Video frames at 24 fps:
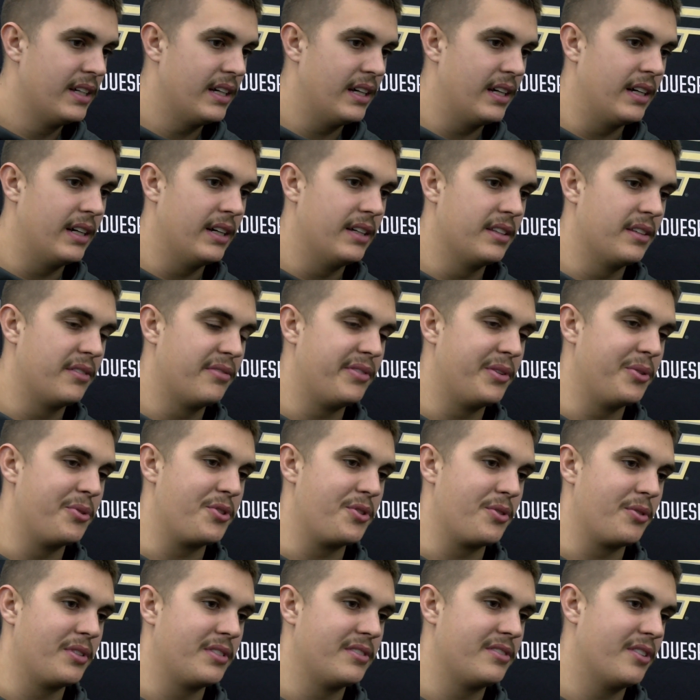in the
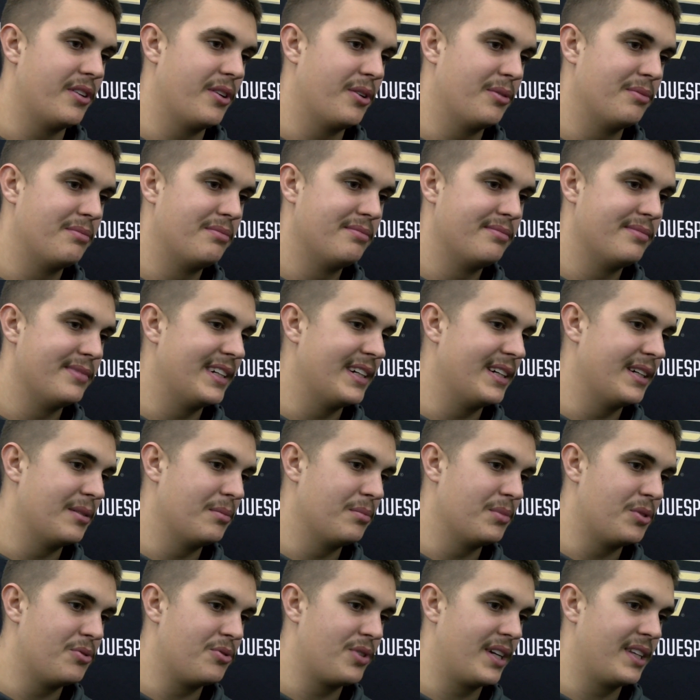future. And so
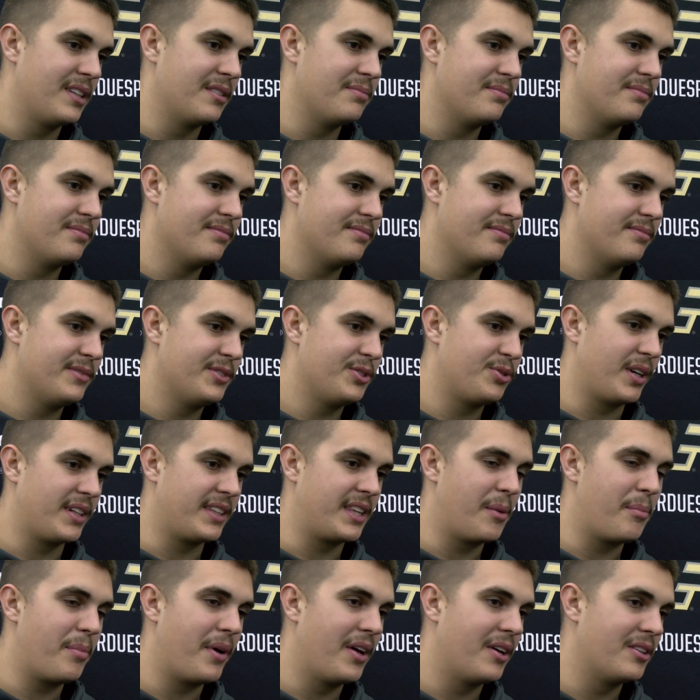you try to strike
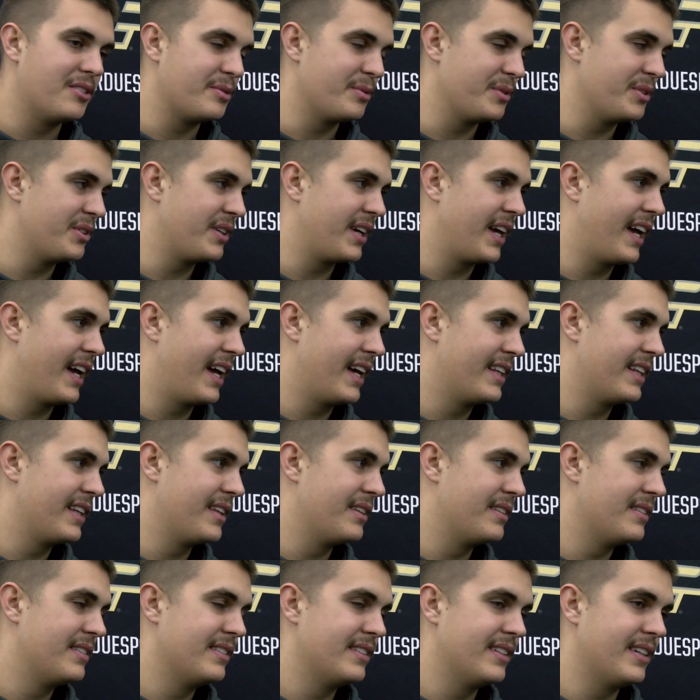that balance where you can,
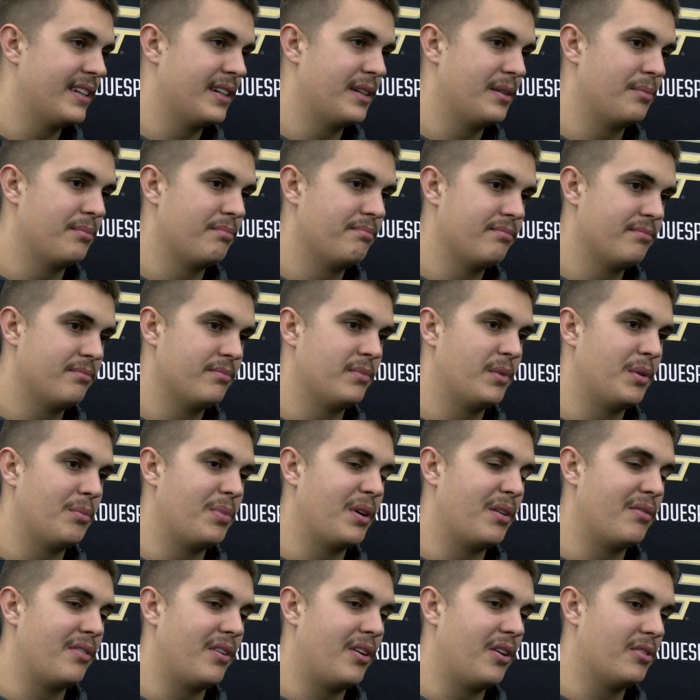and
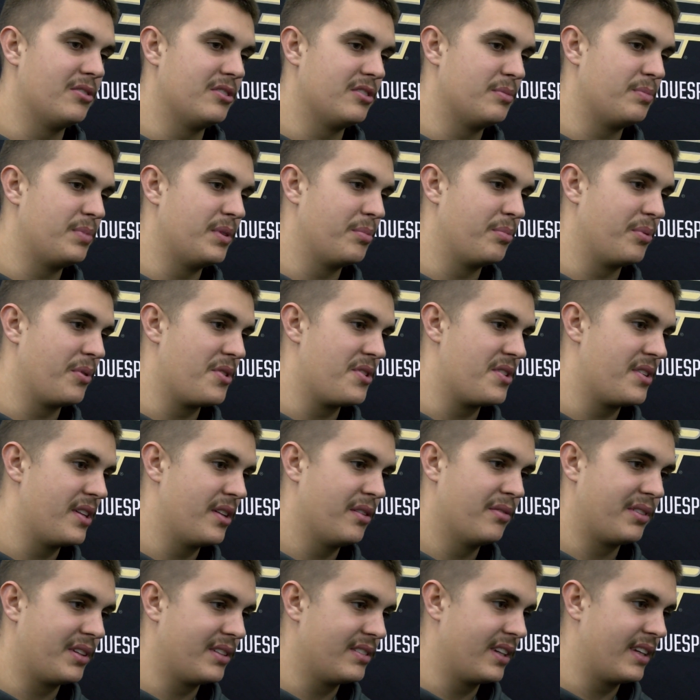above all, just be
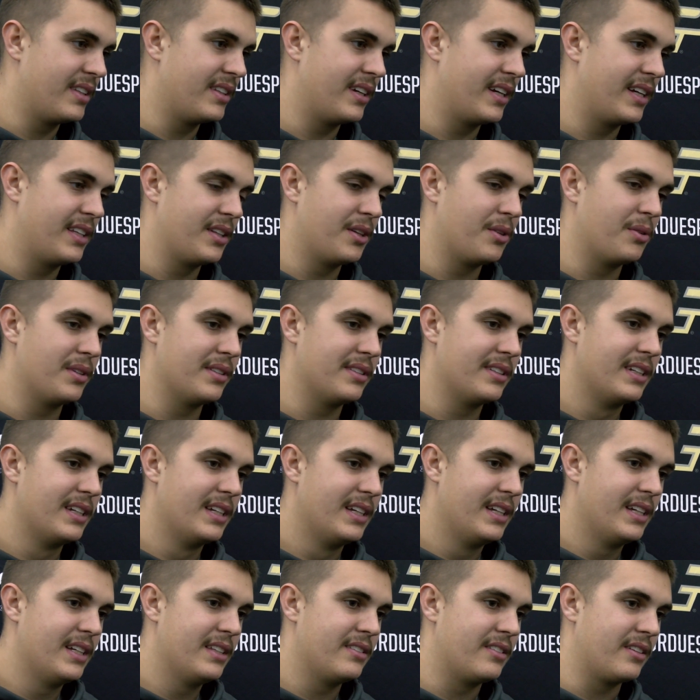appreciative, because I know it
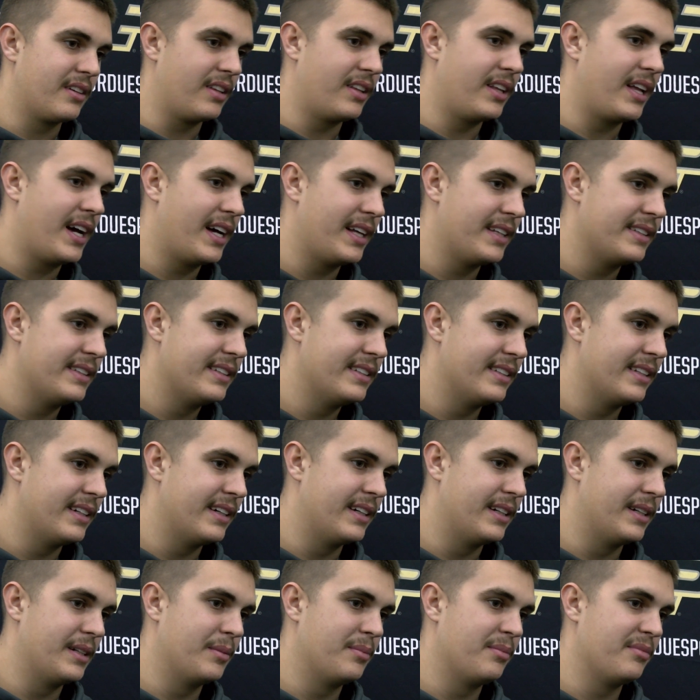took a lot
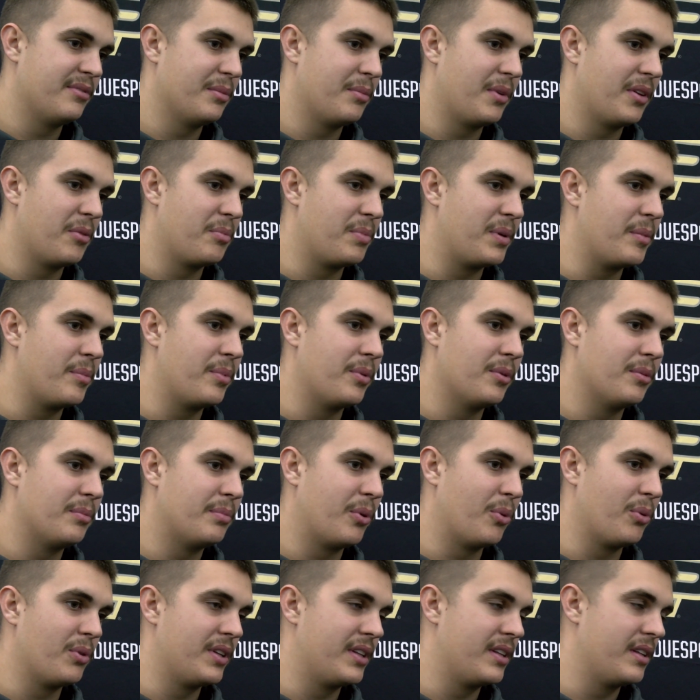from other people
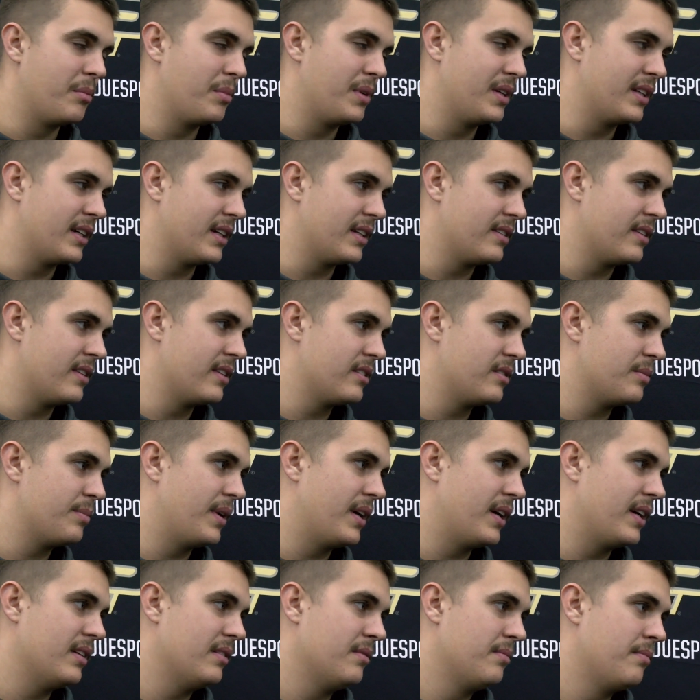pouring into me to get to this
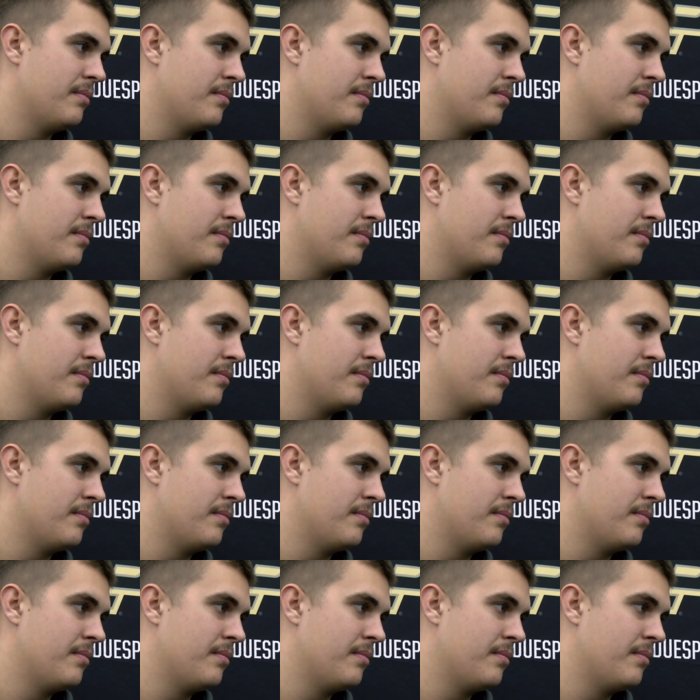spot.